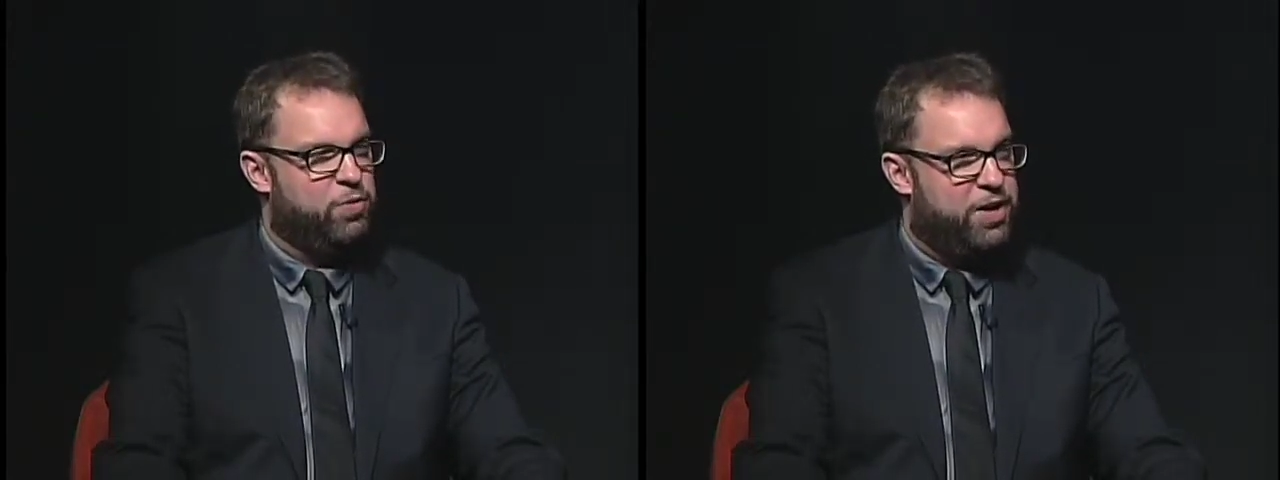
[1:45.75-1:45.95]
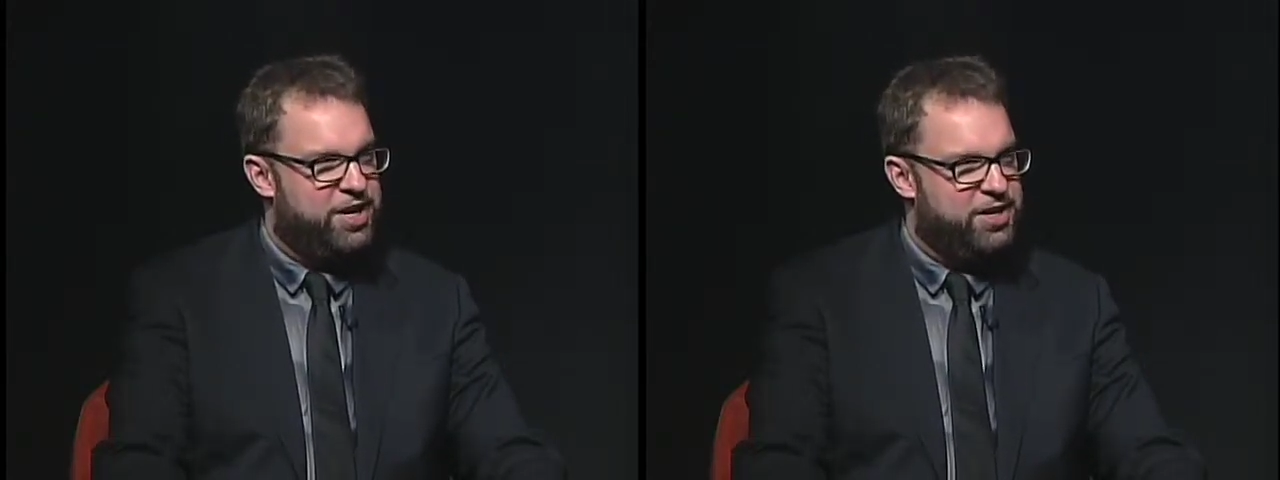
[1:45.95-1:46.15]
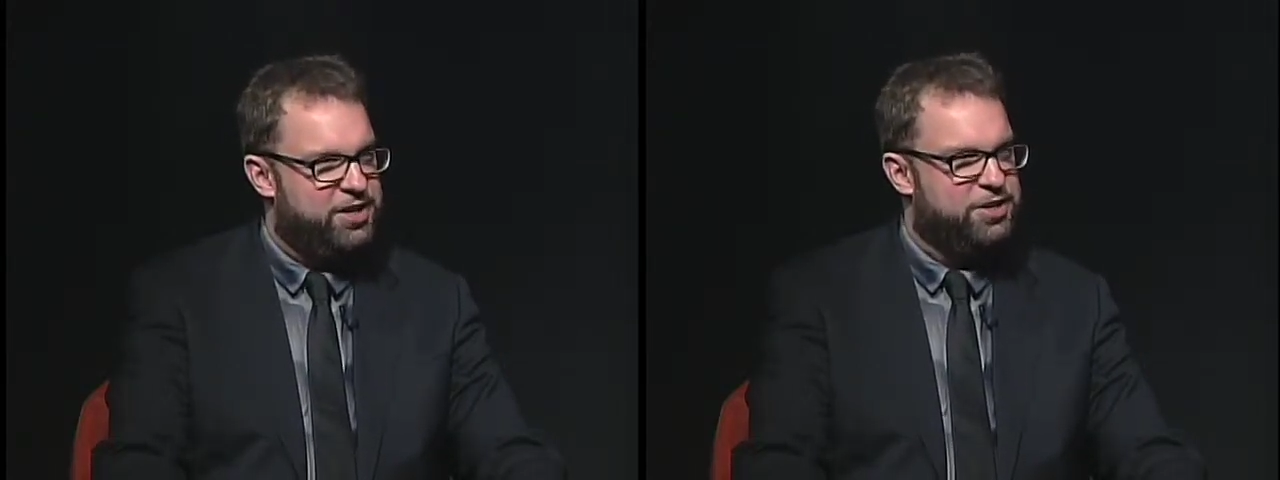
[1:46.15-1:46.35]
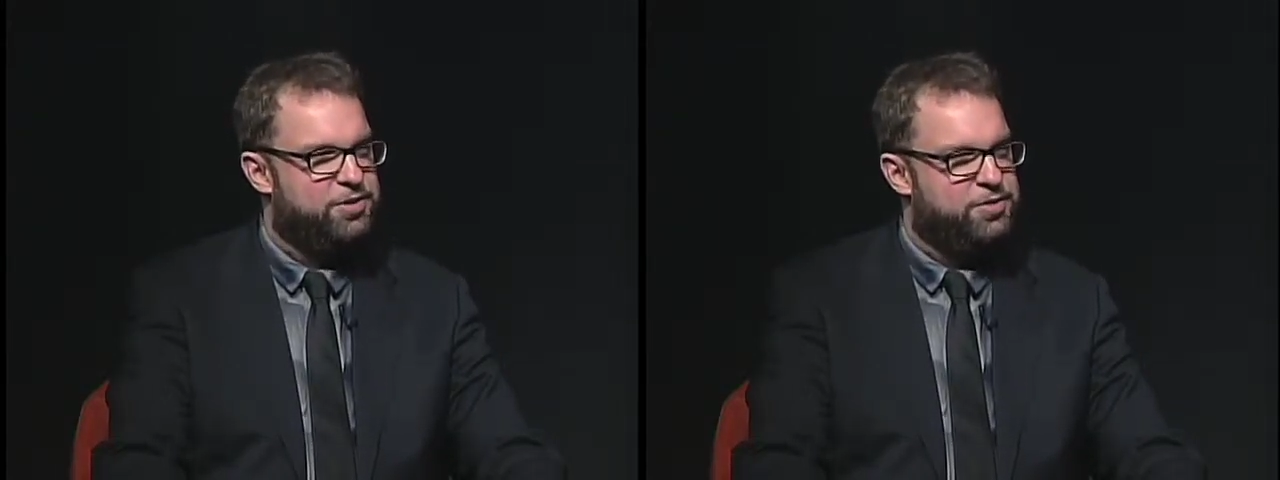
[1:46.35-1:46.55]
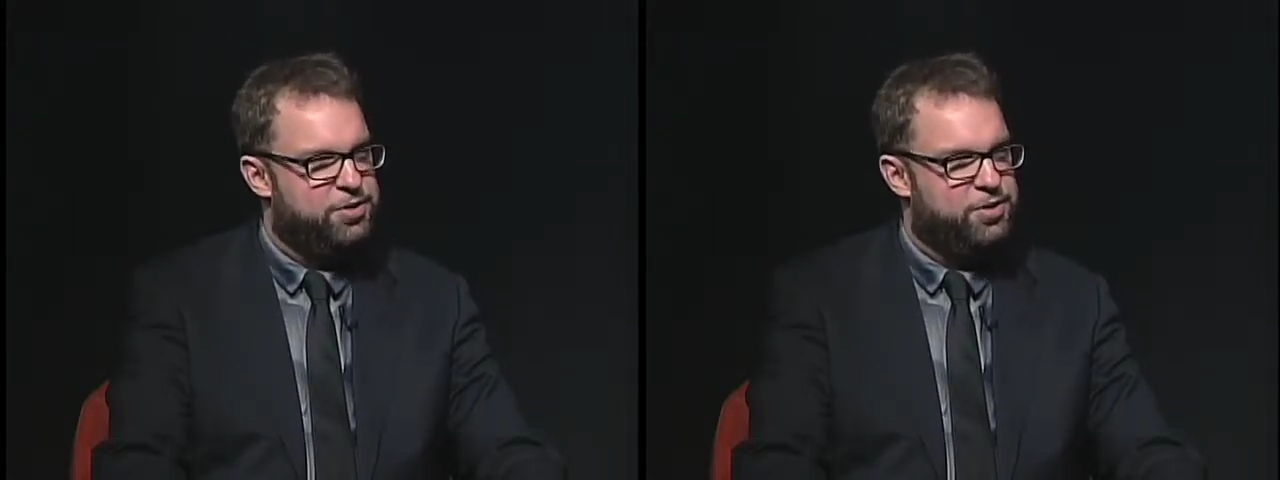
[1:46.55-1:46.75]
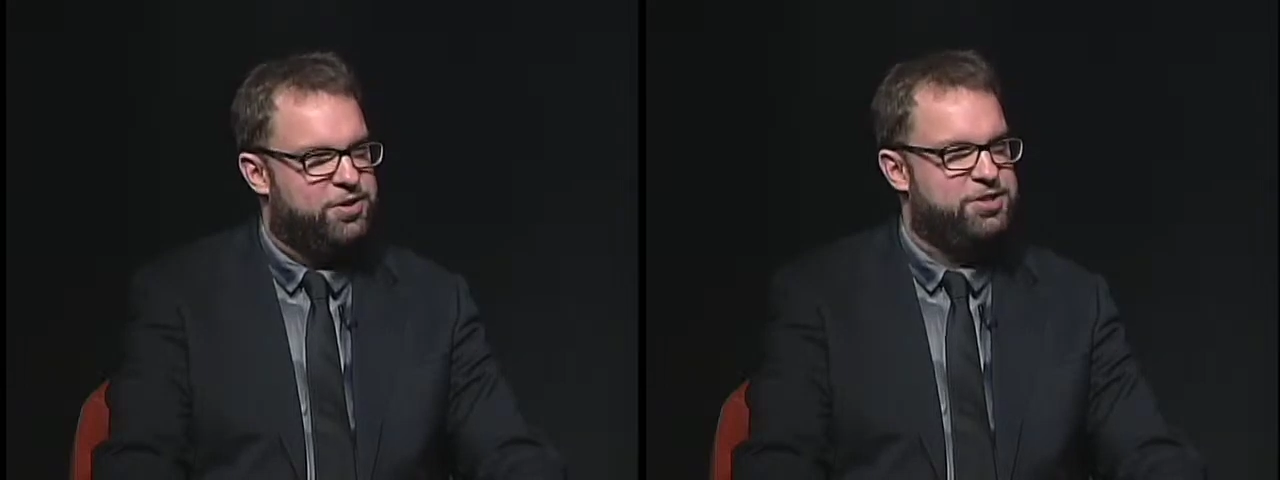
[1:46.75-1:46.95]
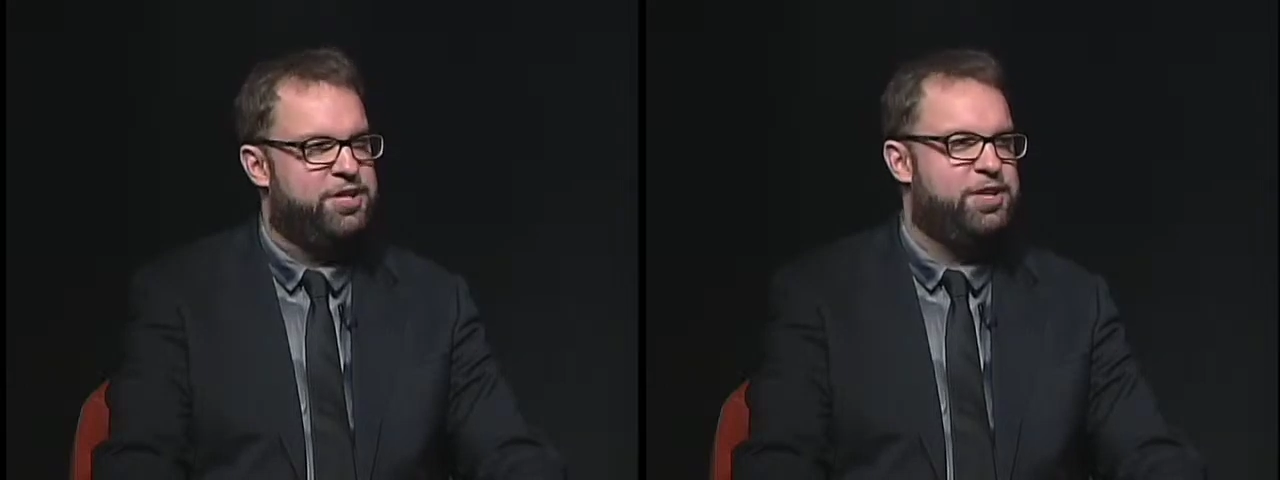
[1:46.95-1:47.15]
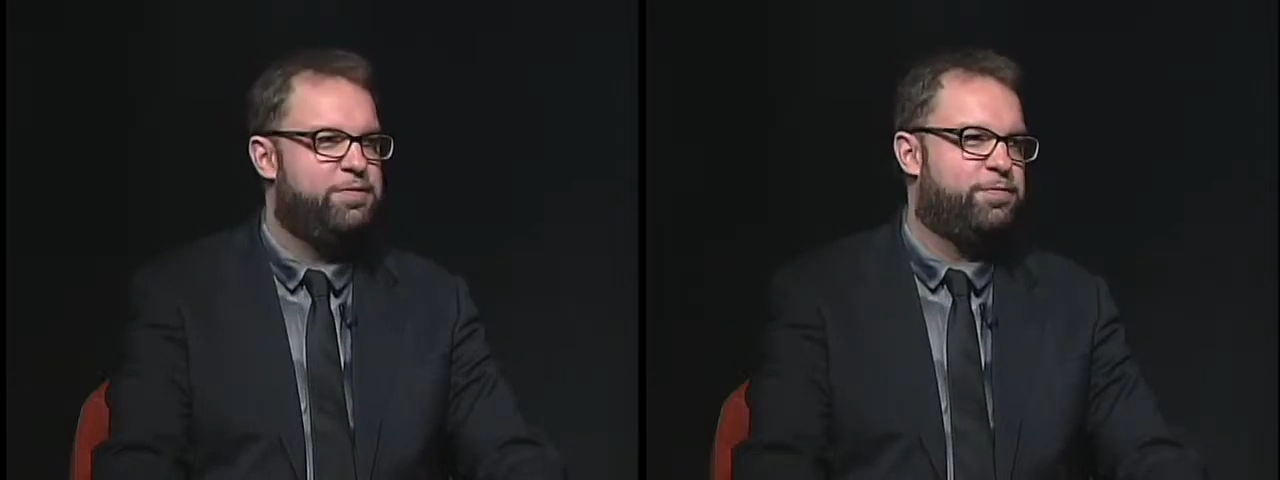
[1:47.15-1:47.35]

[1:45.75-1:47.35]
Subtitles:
Y in New York City,